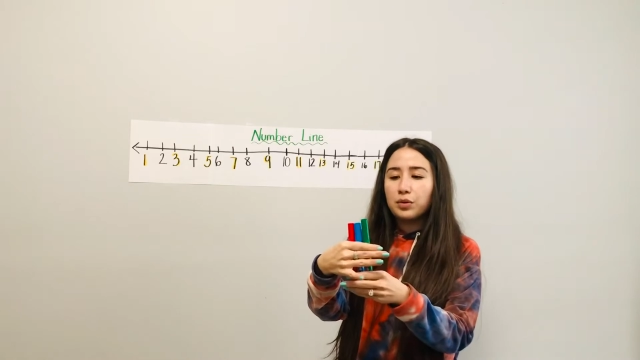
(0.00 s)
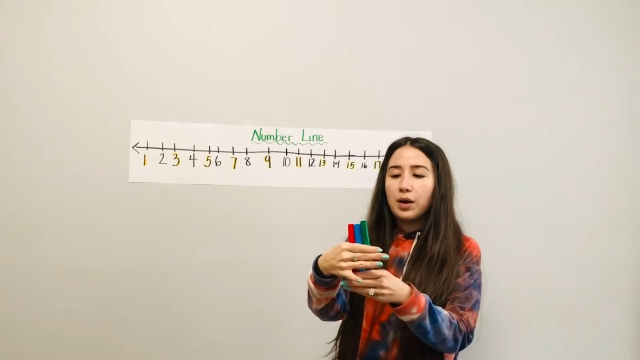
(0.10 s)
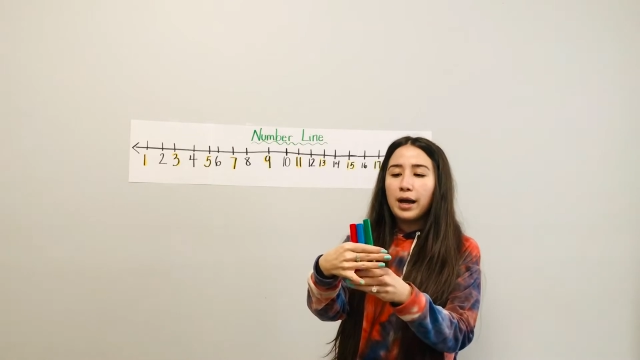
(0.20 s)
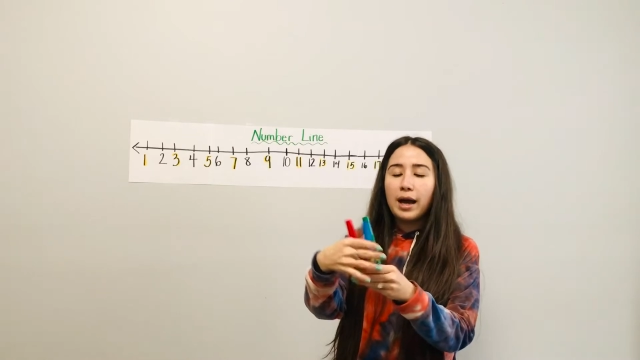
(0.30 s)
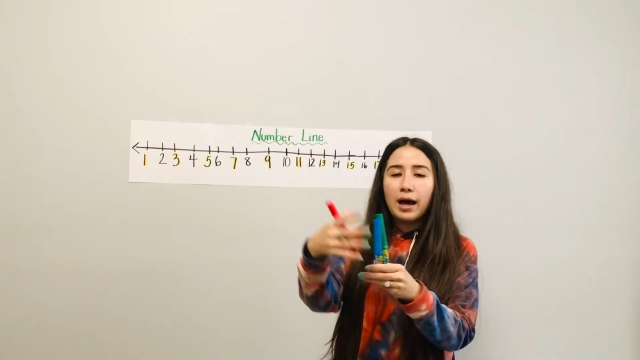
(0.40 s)
I
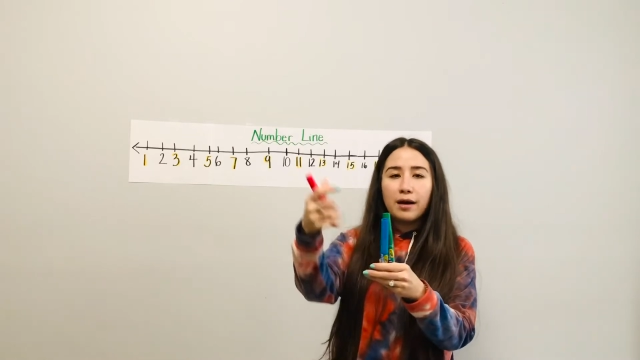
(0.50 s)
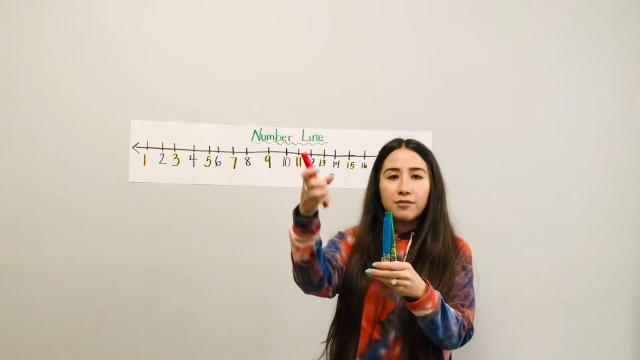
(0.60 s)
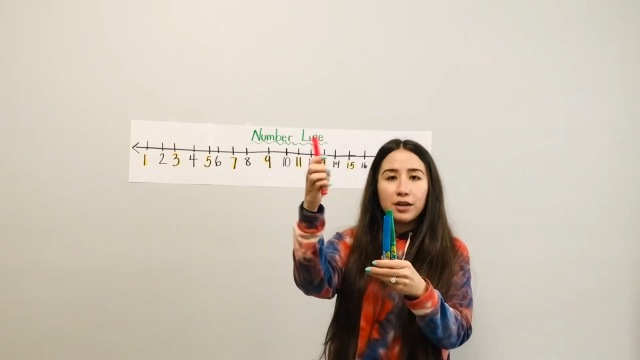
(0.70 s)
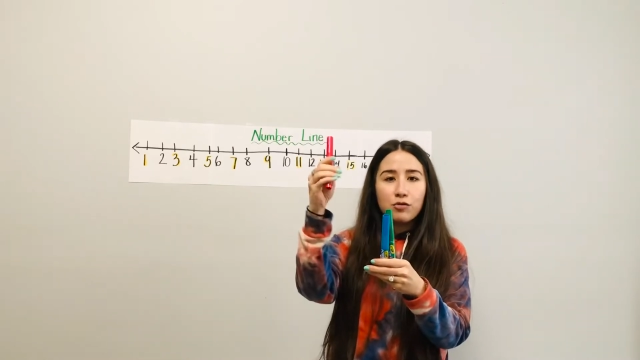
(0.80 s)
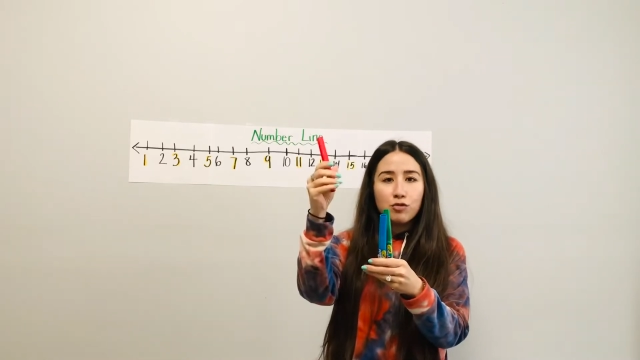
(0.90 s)
have
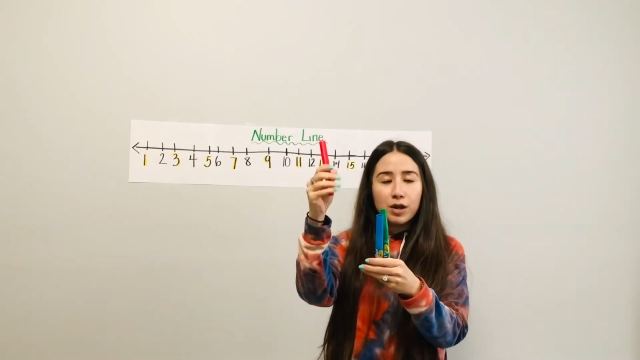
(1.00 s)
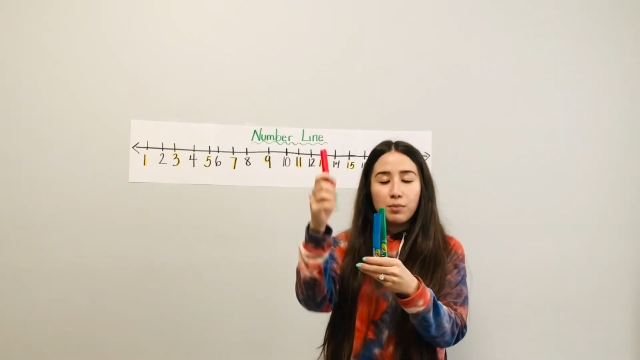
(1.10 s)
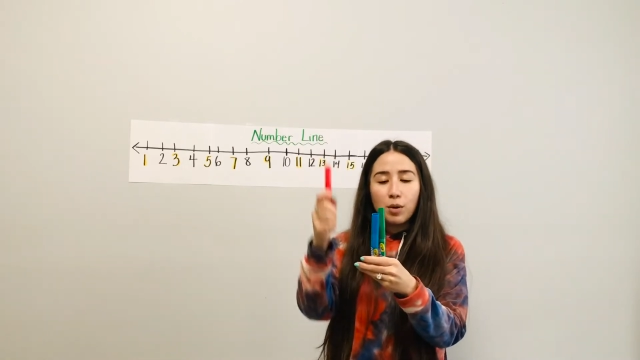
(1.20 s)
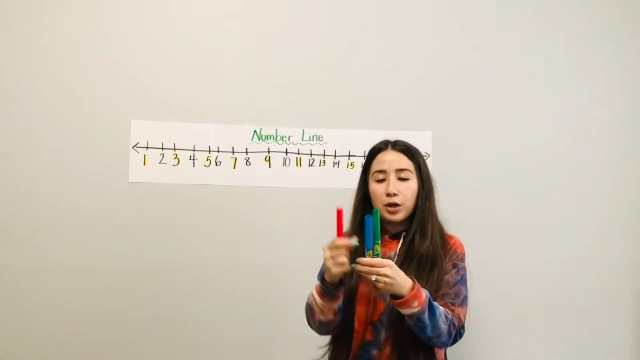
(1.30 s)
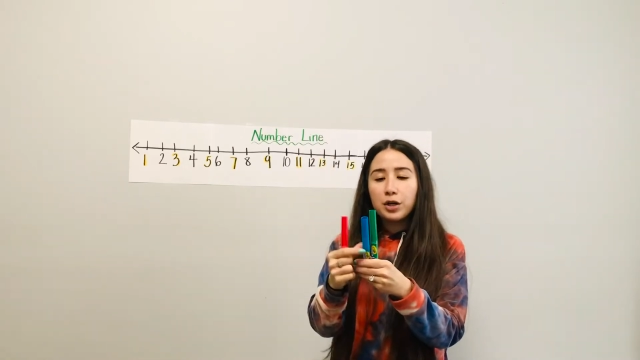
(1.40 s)
a red
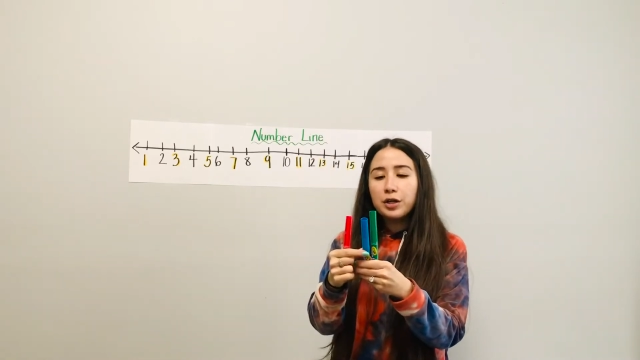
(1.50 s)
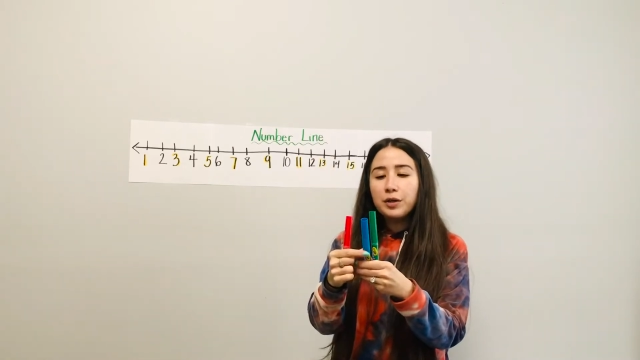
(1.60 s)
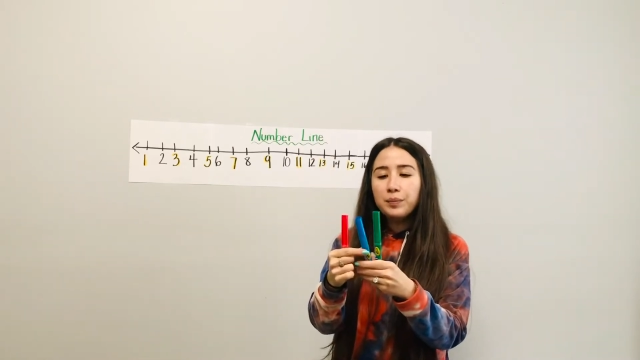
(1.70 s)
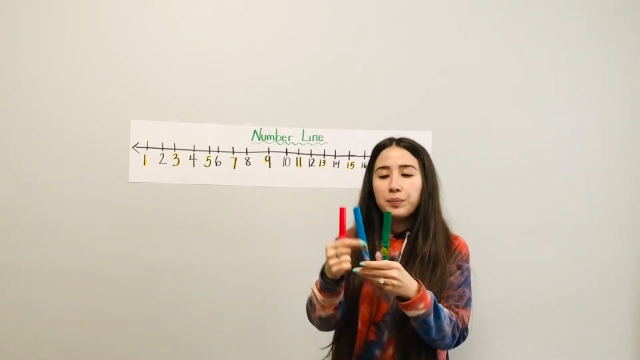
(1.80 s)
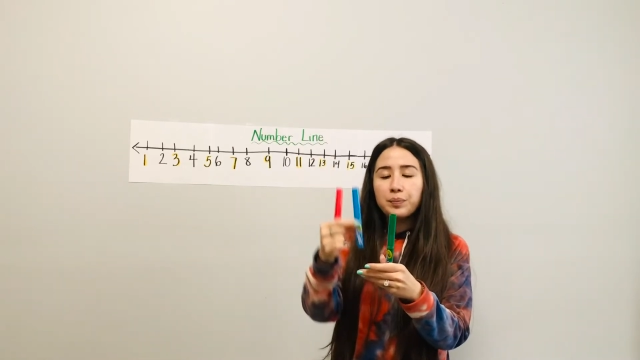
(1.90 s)
marker,
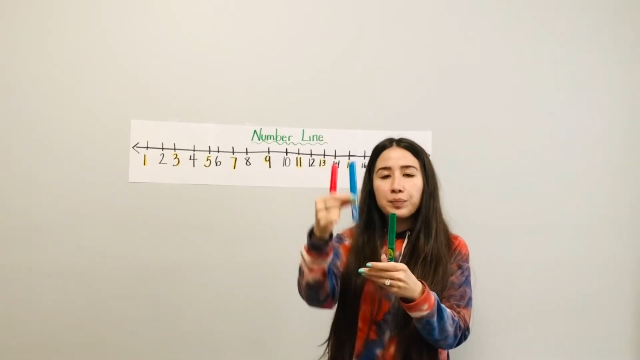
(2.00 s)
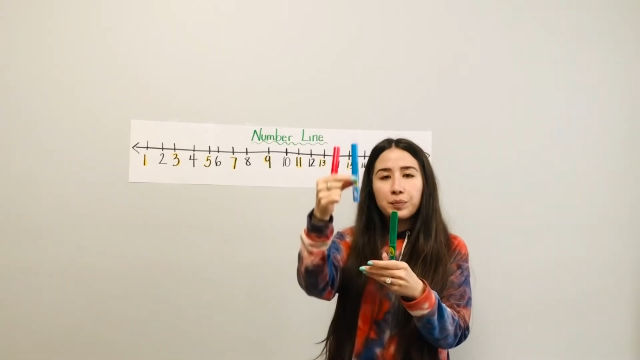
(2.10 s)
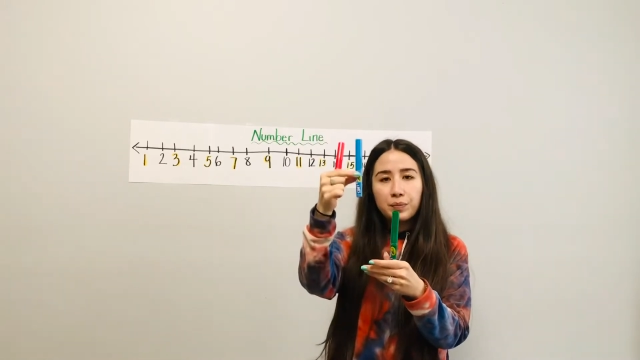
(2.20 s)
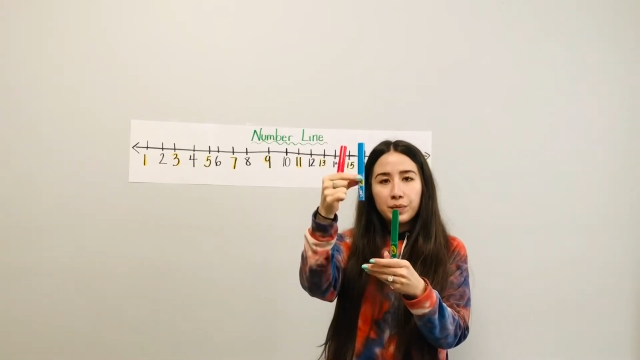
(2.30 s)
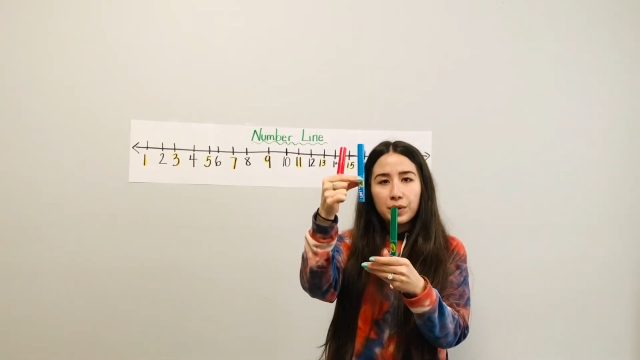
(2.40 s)

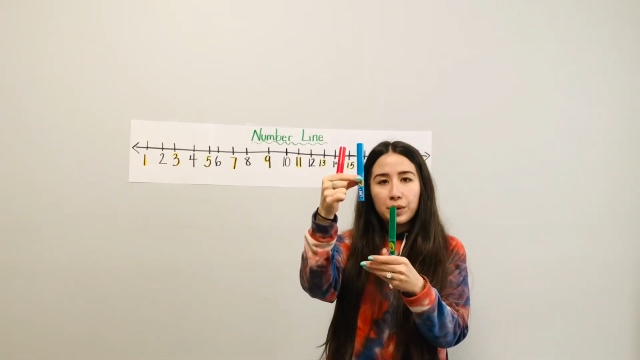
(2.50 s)
a